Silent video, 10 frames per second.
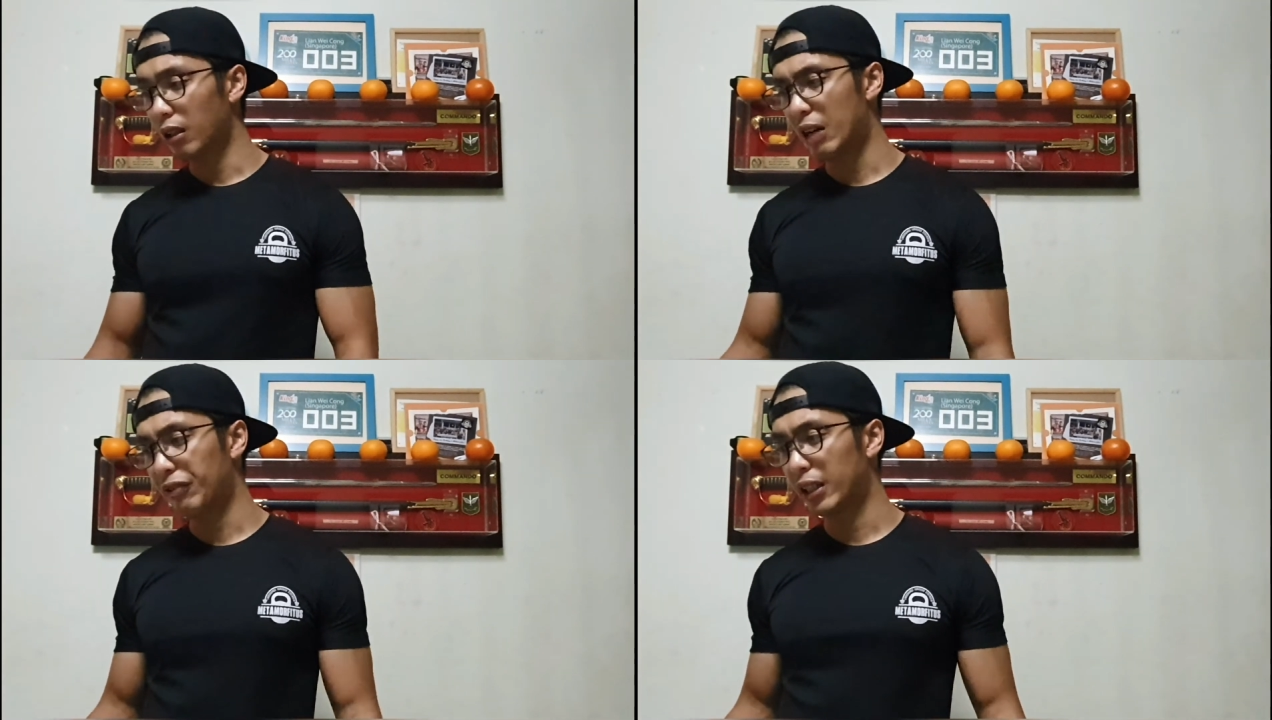
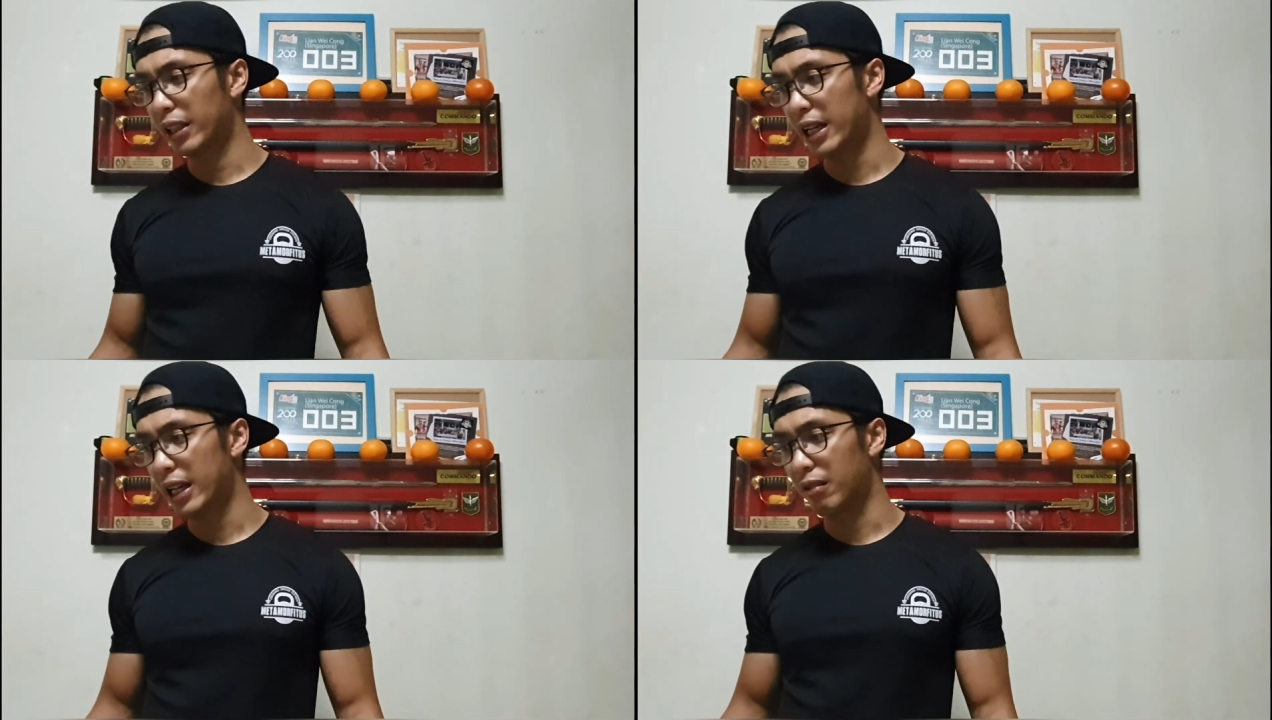after
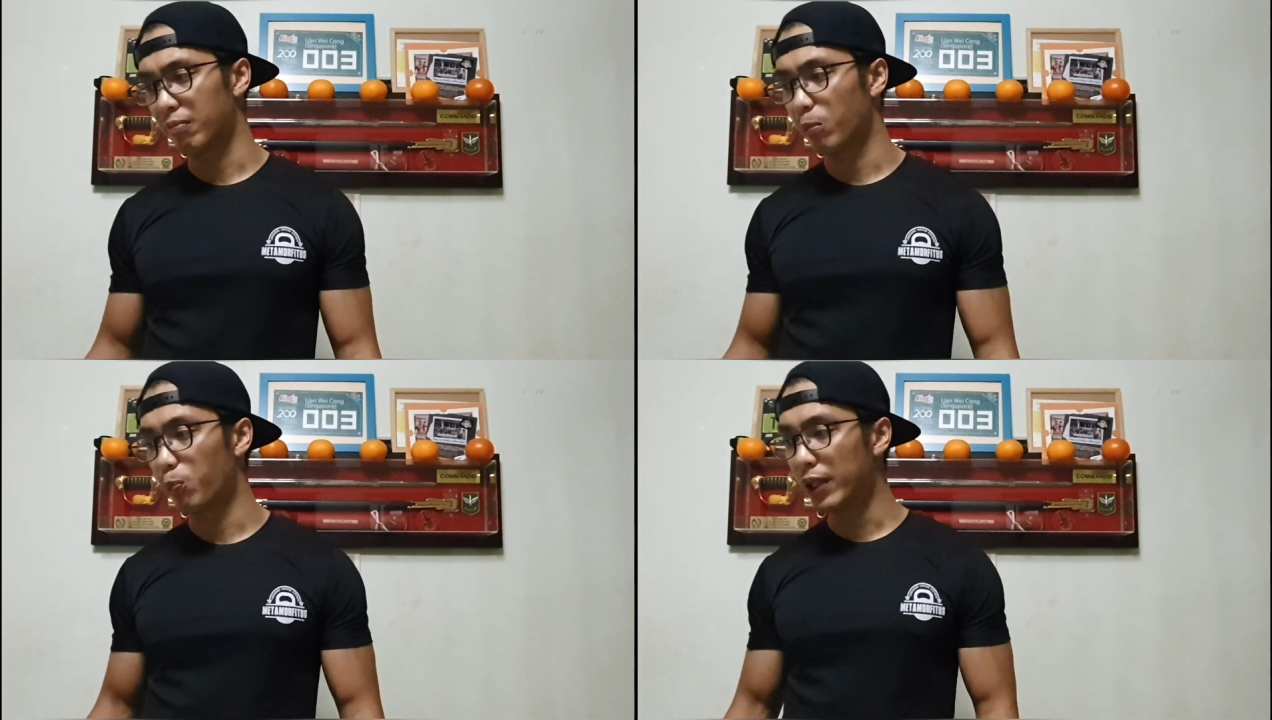that,
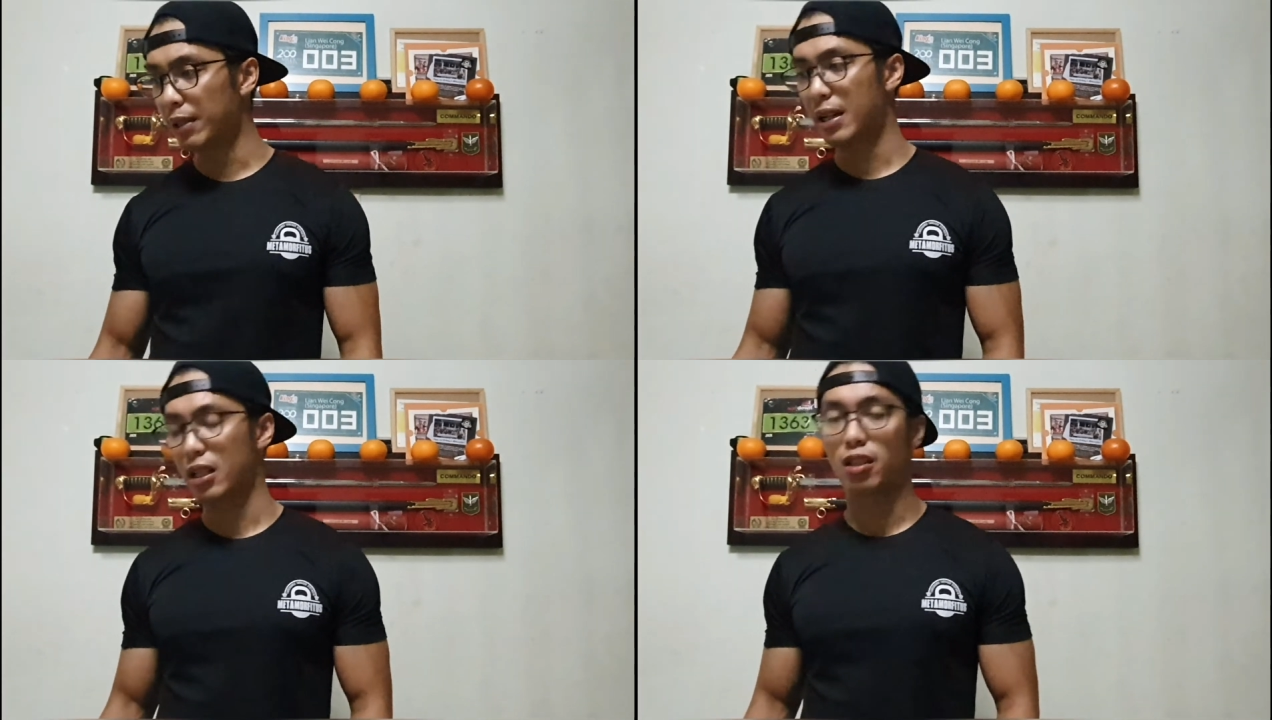pretty
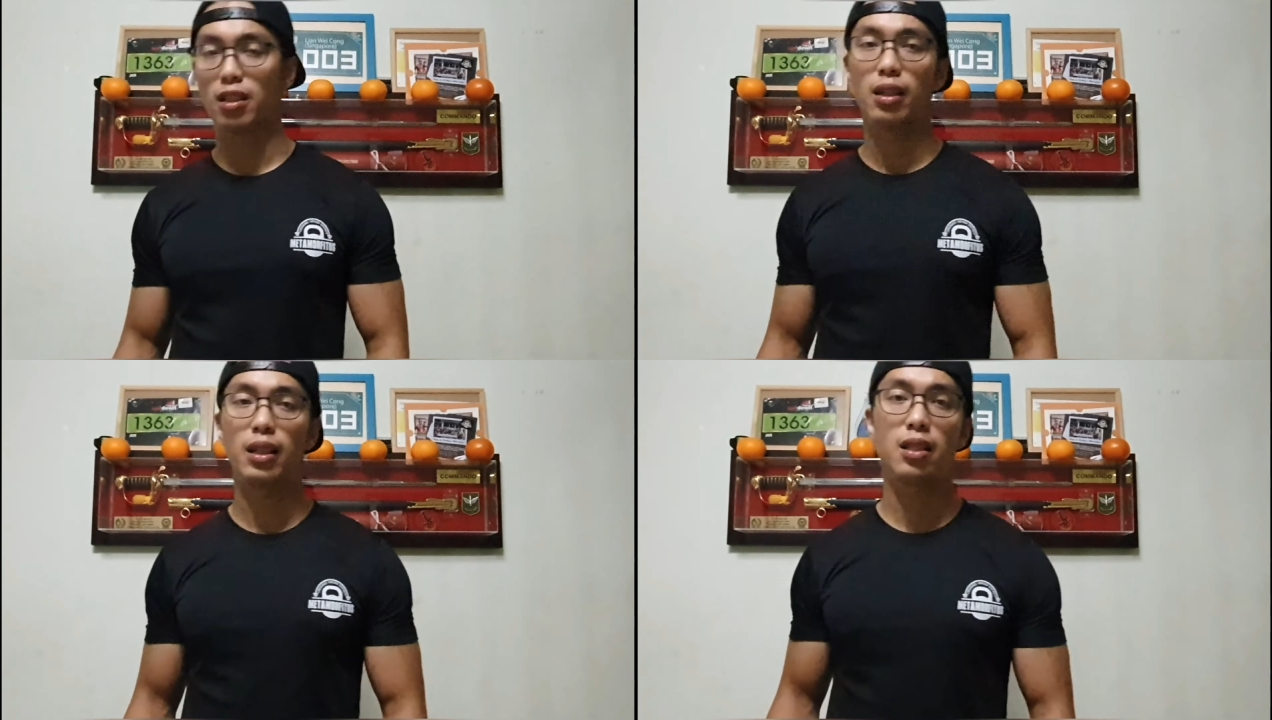much
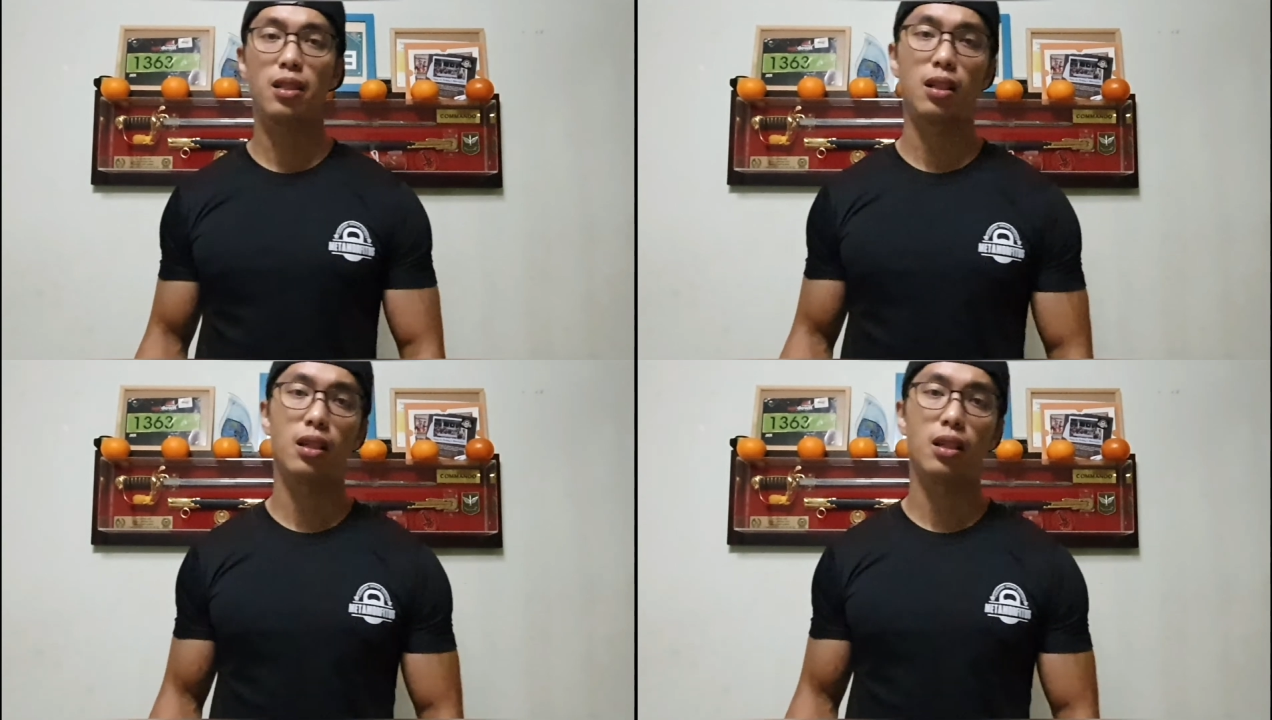is